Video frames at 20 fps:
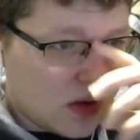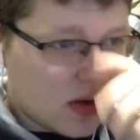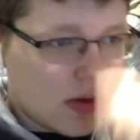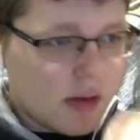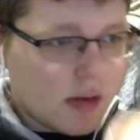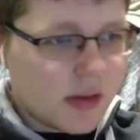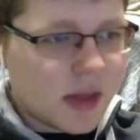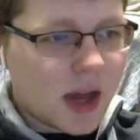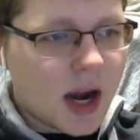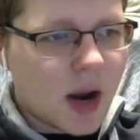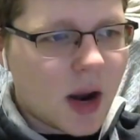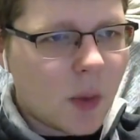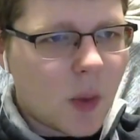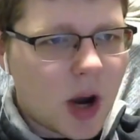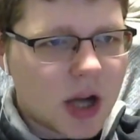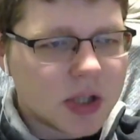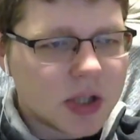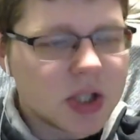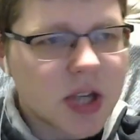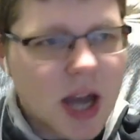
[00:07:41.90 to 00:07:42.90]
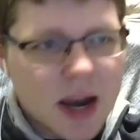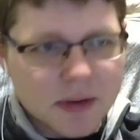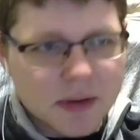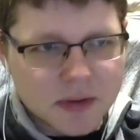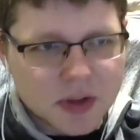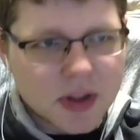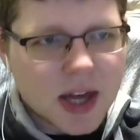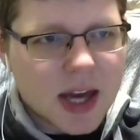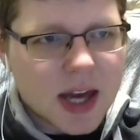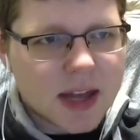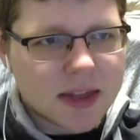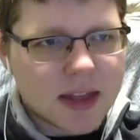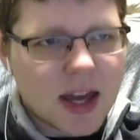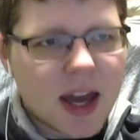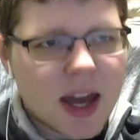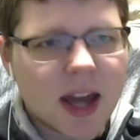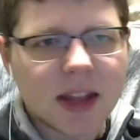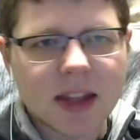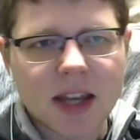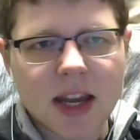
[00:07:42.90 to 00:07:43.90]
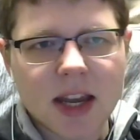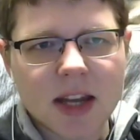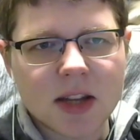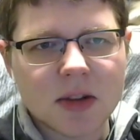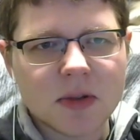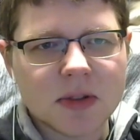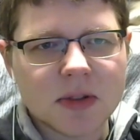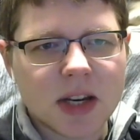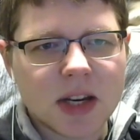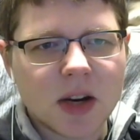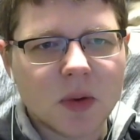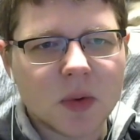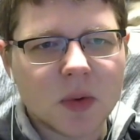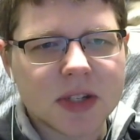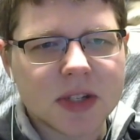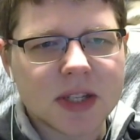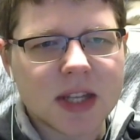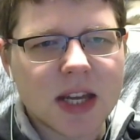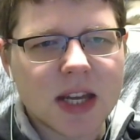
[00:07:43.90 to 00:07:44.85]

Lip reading: that I watched after that had the AUs in it was